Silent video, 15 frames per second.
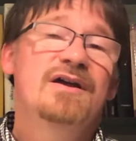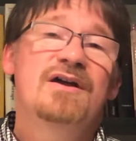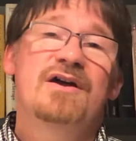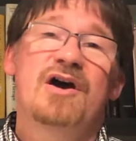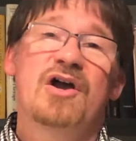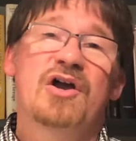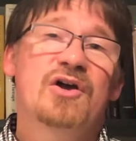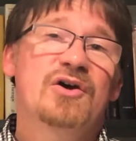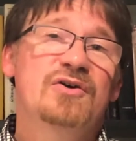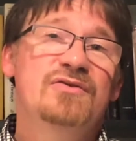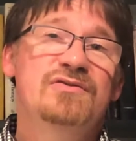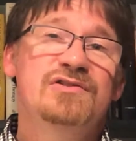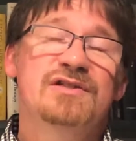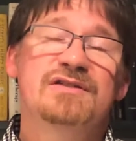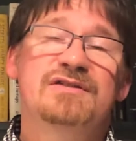a
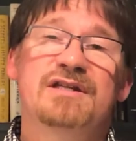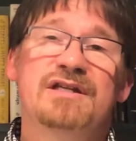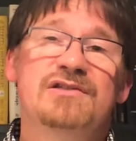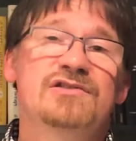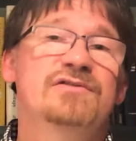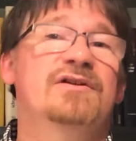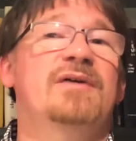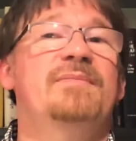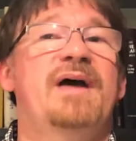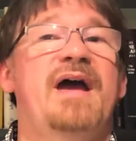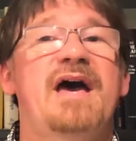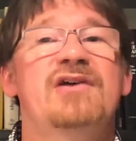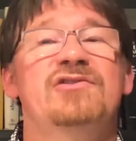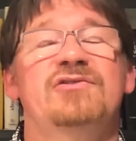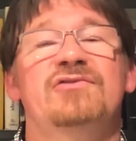coach, a teacher, a
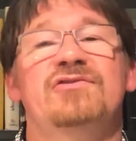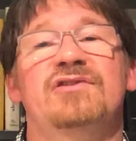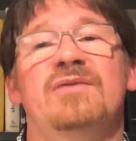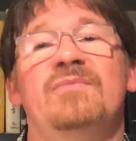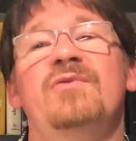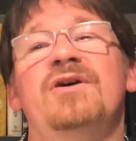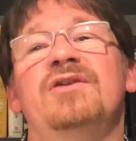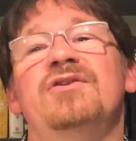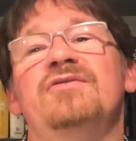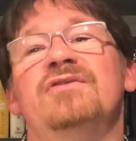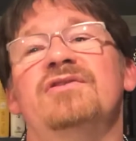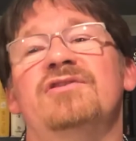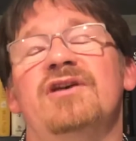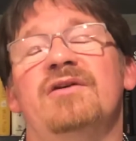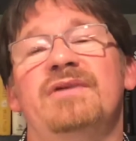pastor, someone who in
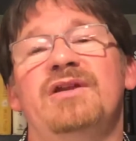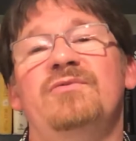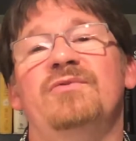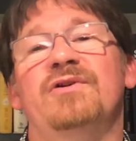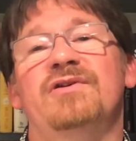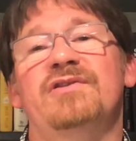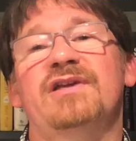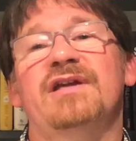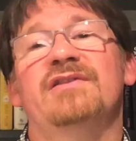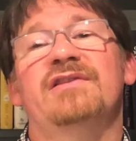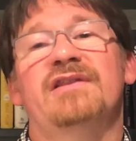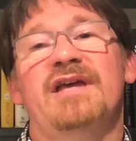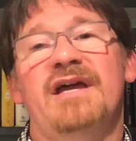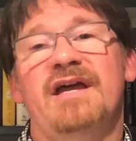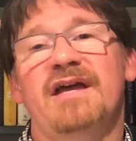so many words can
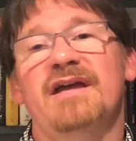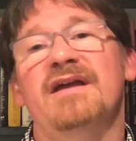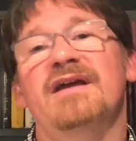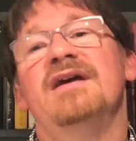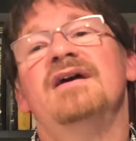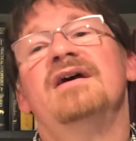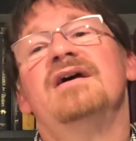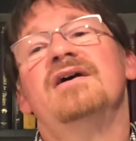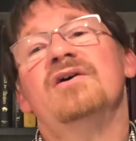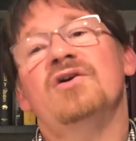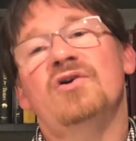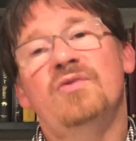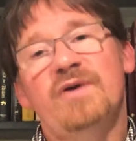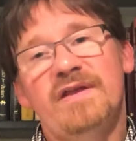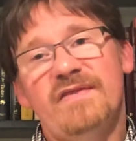say,
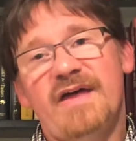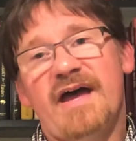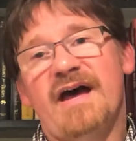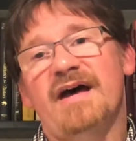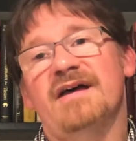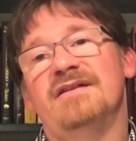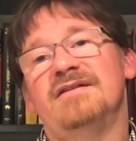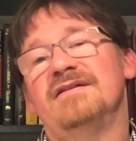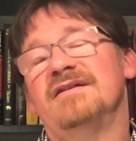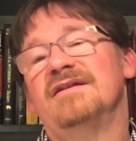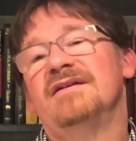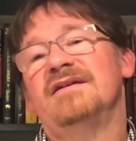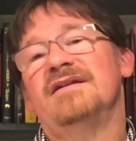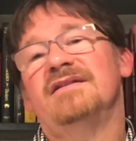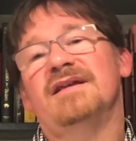quit that.
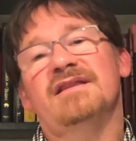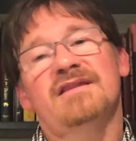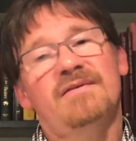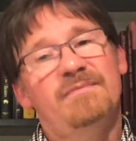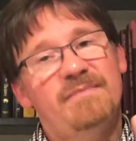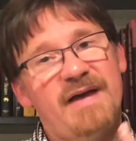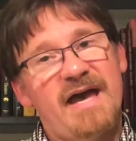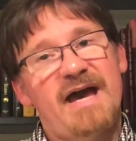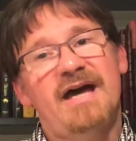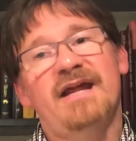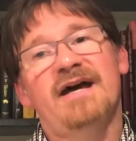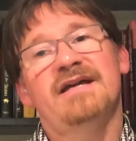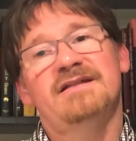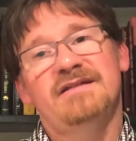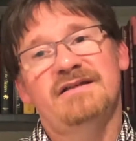That's a bad
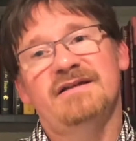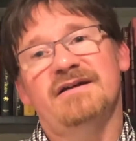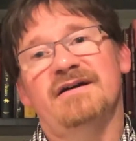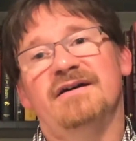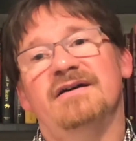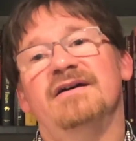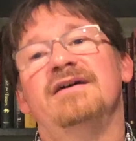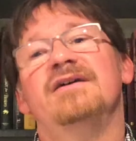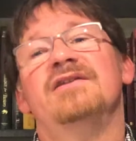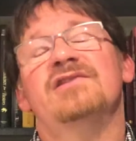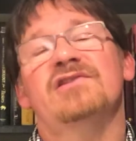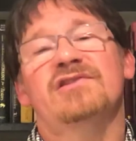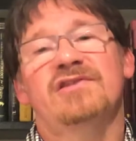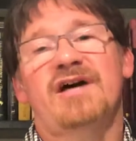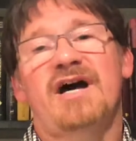idea.
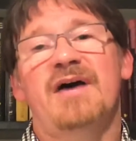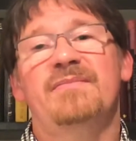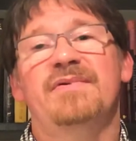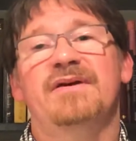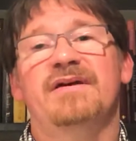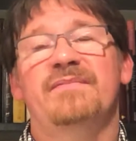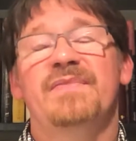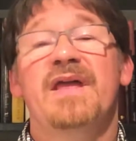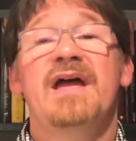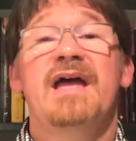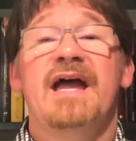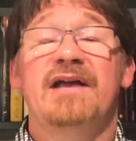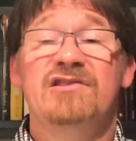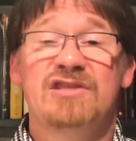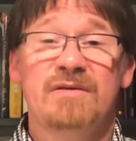Stop it.
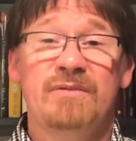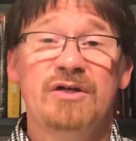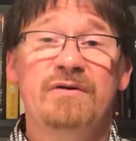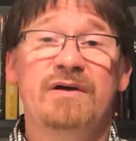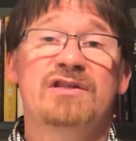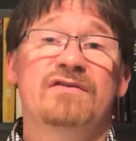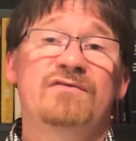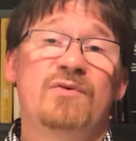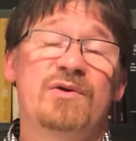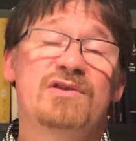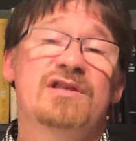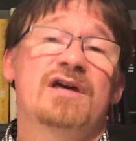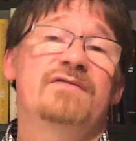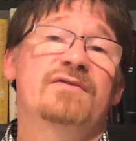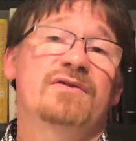And someone who has a voice
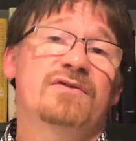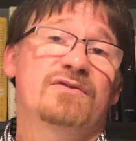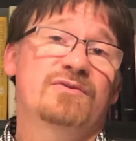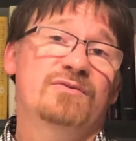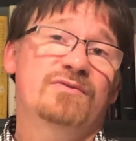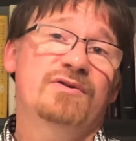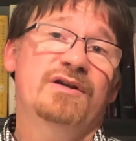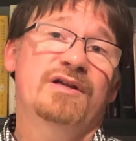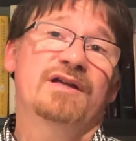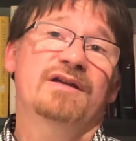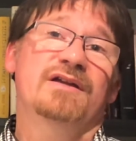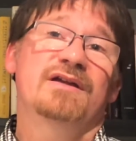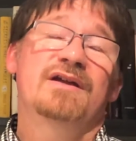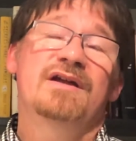of authority.